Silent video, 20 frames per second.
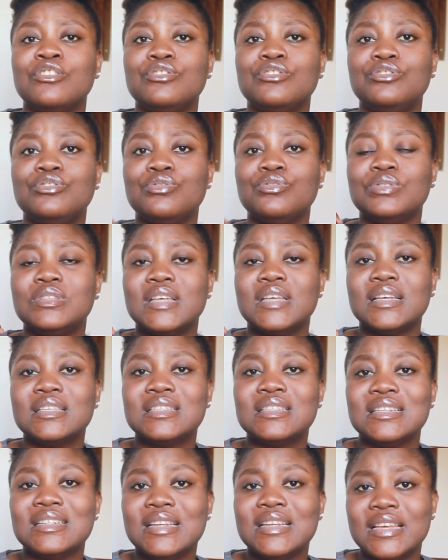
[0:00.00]
you
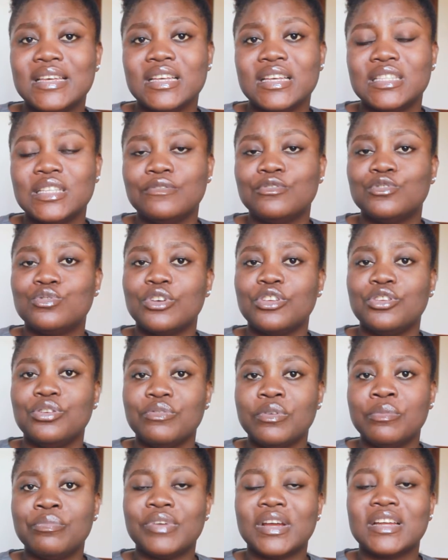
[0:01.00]
test negative to a
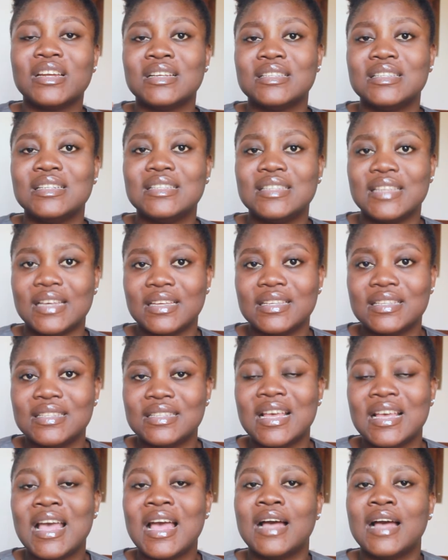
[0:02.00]
urine pregnancy test